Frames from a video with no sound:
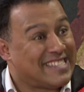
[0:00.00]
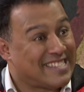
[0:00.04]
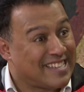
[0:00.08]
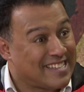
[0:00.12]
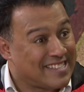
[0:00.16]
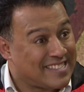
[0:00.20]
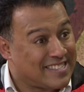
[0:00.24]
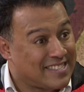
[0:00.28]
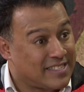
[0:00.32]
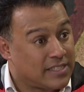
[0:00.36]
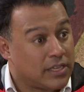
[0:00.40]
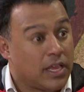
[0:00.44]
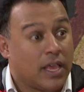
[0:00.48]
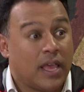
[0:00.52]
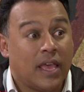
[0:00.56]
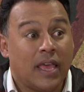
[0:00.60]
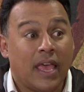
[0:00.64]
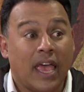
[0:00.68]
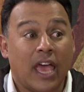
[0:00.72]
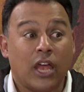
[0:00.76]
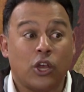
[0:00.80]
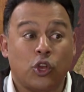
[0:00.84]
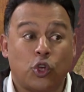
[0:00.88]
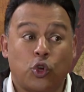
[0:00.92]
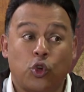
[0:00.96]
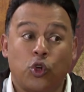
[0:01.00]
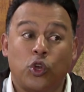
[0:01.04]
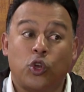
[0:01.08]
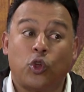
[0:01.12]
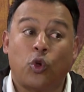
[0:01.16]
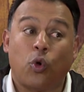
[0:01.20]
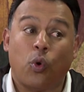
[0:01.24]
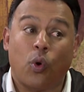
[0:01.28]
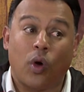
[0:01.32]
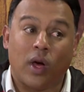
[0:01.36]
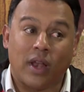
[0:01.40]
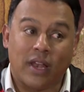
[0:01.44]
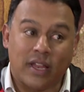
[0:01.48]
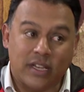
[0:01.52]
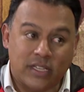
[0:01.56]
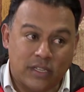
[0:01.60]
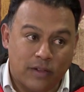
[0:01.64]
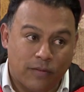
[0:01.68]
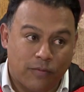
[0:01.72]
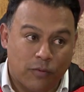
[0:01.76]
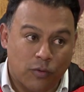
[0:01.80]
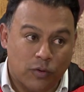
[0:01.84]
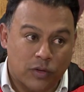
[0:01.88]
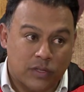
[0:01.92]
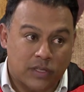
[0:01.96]
exists and good
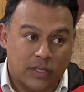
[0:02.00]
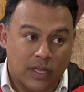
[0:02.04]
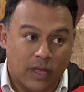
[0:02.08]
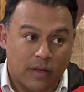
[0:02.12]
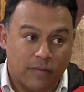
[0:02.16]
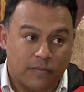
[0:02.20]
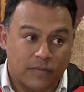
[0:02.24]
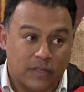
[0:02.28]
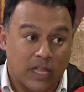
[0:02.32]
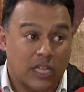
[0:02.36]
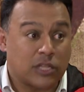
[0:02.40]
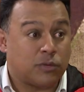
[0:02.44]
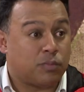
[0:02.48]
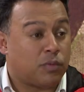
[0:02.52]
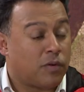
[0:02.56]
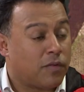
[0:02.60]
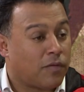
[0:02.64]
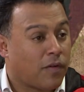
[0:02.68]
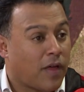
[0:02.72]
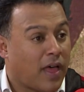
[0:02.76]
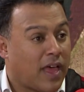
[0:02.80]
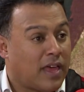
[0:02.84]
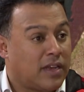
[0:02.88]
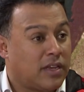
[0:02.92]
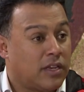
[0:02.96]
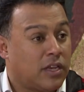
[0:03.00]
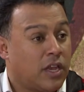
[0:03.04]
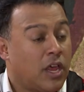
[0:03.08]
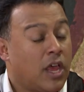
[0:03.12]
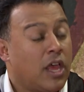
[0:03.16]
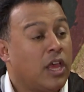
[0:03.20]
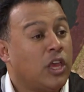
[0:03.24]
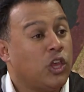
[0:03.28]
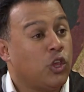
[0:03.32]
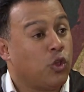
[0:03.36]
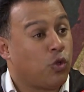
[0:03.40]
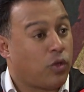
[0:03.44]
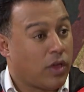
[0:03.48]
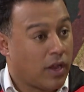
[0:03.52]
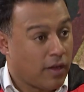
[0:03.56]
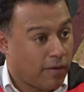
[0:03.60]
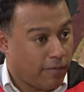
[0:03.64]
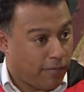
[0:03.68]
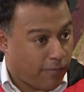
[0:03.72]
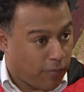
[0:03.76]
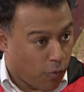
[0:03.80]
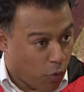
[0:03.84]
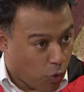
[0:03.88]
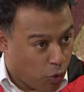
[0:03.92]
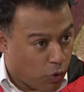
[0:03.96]
quality food stuff. That's provided you can
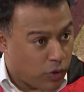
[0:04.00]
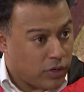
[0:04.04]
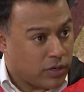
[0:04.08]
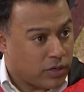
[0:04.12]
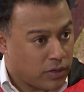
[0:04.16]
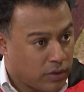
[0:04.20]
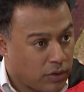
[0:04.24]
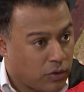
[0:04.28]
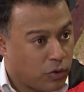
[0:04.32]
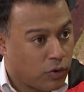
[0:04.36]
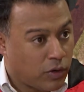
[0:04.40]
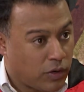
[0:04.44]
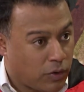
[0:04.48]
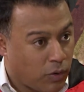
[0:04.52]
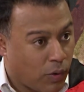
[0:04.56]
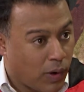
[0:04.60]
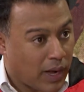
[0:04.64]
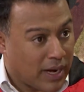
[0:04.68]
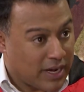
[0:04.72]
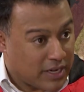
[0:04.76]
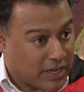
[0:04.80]
afford good